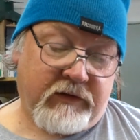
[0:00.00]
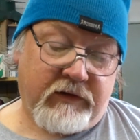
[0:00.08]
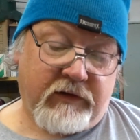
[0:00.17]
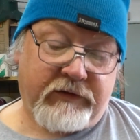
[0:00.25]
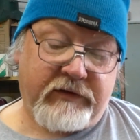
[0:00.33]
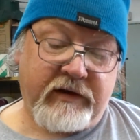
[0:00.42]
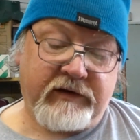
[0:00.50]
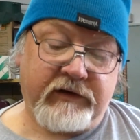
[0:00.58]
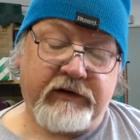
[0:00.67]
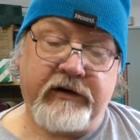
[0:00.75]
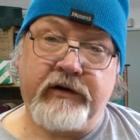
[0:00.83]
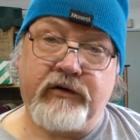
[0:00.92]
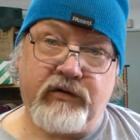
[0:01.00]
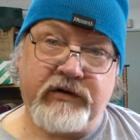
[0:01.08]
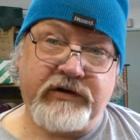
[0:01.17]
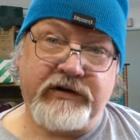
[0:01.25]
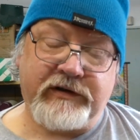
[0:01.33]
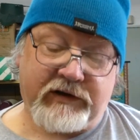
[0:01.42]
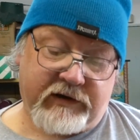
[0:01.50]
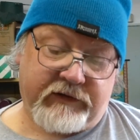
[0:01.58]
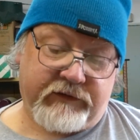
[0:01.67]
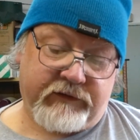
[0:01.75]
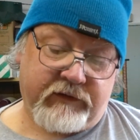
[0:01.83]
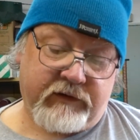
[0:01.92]
The authentic Christian
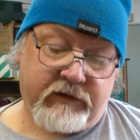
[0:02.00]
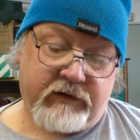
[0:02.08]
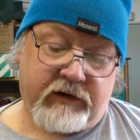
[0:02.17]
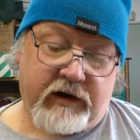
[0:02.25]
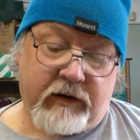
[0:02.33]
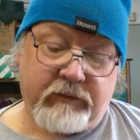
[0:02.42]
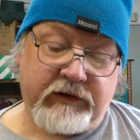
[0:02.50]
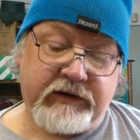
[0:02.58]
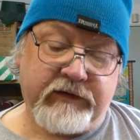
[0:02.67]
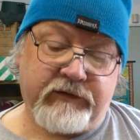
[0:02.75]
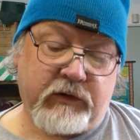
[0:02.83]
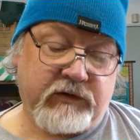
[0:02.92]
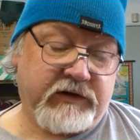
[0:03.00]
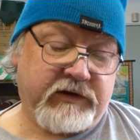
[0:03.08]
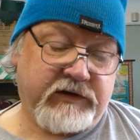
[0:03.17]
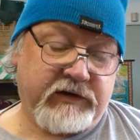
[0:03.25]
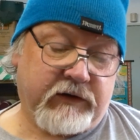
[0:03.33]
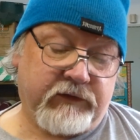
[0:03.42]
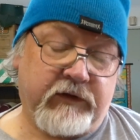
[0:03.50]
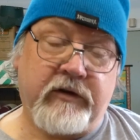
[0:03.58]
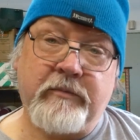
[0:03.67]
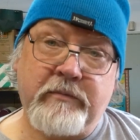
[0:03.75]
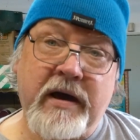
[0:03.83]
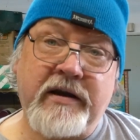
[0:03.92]
life humbly devotes itself to
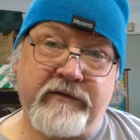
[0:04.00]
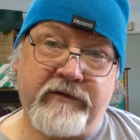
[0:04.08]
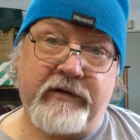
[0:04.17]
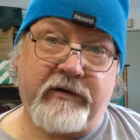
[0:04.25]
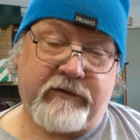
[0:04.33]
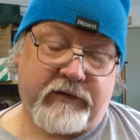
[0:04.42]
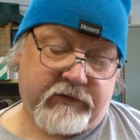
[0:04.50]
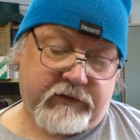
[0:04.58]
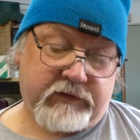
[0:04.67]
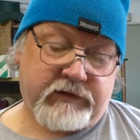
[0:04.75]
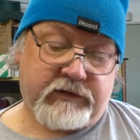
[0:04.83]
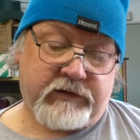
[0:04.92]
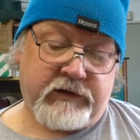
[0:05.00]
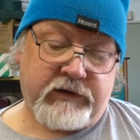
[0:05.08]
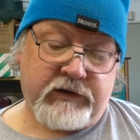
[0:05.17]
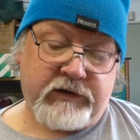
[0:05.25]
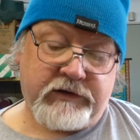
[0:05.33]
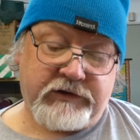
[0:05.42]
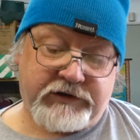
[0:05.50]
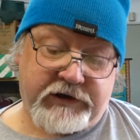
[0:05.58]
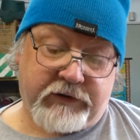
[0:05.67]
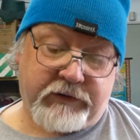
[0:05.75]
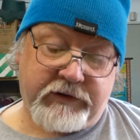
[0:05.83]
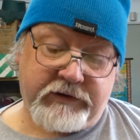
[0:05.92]
the benefit of others,
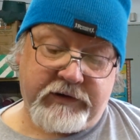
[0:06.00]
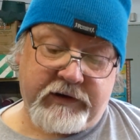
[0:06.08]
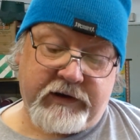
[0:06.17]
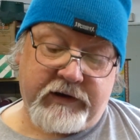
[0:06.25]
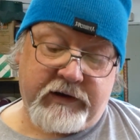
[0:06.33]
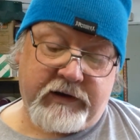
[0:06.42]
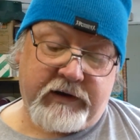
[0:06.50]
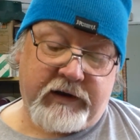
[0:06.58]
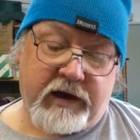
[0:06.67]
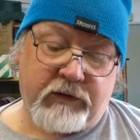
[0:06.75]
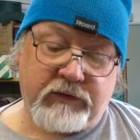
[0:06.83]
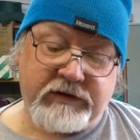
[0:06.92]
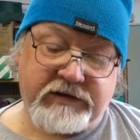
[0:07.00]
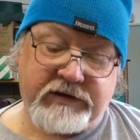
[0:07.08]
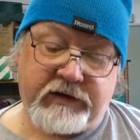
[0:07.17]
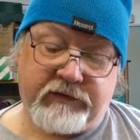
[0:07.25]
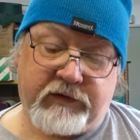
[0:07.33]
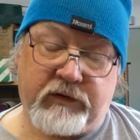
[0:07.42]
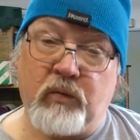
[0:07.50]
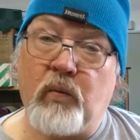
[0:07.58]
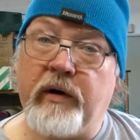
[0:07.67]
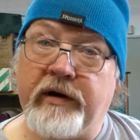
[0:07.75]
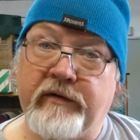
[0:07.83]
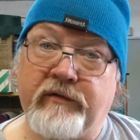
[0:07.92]
sharing and receiving
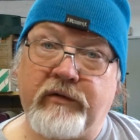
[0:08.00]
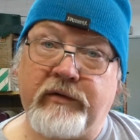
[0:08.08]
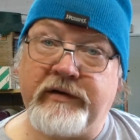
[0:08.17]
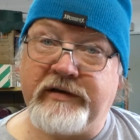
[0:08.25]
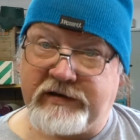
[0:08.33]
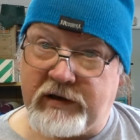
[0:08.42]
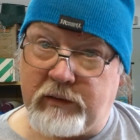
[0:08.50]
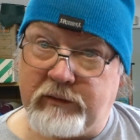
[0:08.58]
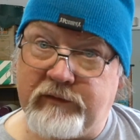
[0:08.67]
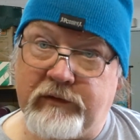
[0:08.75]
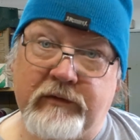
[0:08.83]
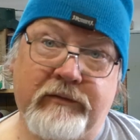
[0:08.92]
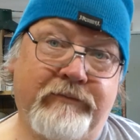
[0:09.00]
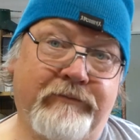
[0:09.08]
whatever is helpful.